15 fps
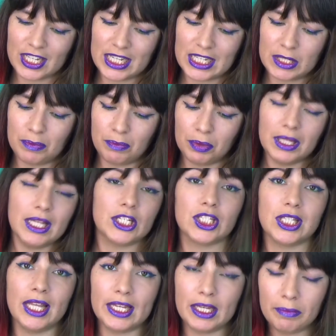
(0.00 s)
is
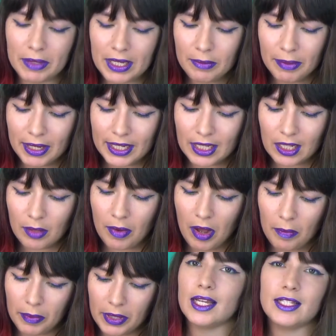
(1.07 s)
Plush Like Me by Colourpop.